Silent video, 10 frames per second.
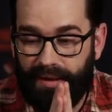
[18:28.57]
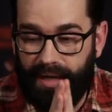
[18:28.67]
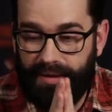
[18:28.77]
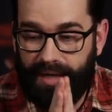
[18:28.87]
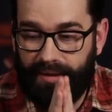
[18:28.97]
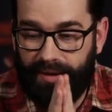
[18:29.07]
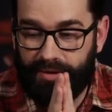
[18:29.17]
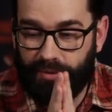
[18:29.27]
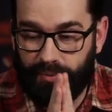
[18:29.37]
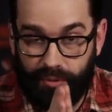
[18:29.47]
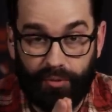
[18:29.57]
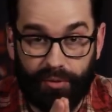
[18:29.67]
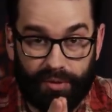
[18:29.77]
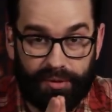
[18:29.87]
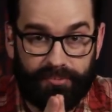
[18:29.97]
And yet it's a
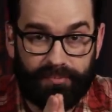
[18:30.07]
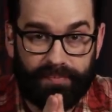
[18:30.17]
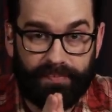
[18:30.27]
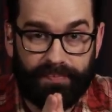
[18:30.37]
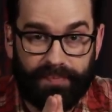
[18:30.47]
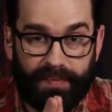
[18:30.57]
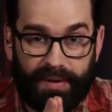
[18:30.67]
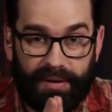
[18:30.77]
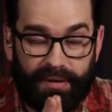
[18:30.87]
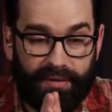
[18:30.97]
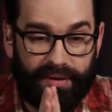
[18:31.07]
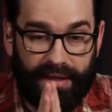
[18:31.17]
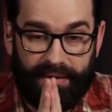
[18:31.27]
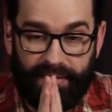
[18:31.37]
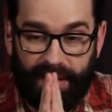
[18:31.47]
rule
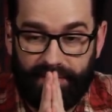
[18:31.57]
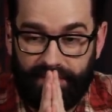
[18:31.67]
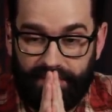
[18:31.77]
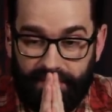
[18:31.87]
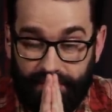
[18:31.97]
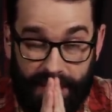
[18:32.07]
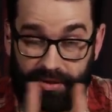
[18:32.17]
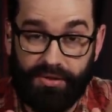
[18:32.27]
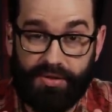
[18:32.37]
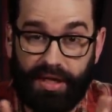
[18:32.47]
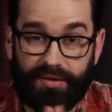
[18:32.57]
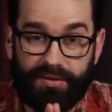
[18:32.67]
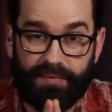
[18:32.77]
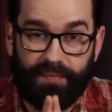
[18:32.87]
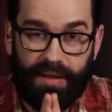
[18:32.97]
that, that makes no
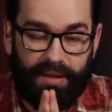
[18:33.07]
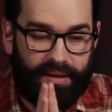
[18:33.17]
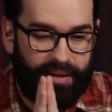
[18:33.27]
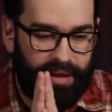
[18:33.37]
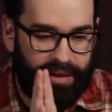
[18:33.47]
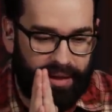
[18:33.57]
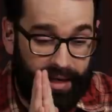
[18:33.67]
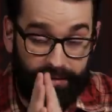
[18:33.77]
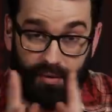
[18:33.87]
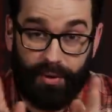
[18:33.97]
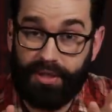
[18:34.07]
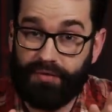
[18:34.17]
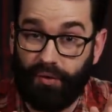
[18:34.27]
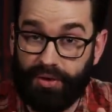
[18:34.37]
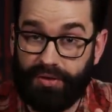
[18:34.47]
sense. And yet everyone
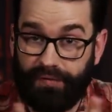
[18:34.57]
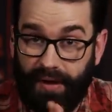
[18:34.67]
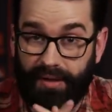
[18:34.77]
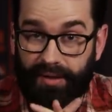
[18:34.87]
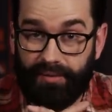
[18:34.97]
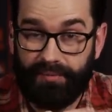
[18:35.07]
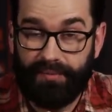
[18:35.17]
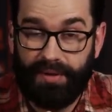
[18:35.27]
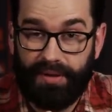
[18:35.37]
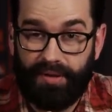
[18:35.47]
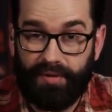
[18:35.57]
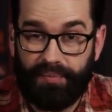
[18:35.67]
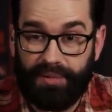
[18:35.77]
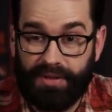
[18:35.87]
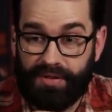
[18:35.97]
is forced to follow
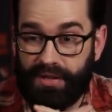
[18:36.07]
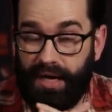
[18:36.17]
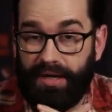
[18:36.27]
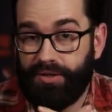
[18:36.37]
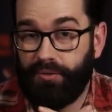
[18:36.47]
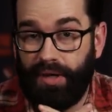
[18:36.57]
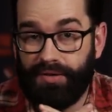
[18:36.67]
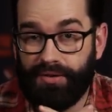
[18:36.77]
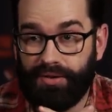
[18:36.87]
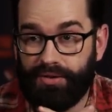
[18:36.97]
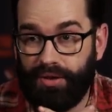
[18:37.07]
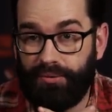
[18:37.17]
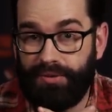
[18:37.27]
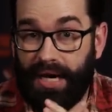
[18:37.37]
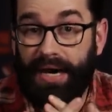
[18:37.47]
because the consequences are
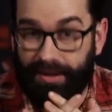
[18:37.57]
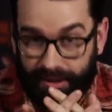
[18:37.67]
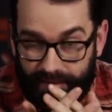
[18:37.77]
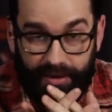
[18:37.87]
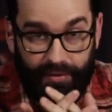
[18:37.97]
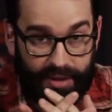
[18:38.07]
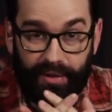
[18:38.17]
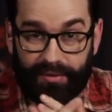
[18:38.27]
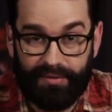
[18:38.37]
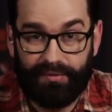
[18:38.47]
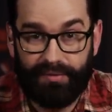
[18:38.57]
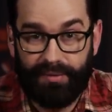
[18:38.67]
so dire if you don't.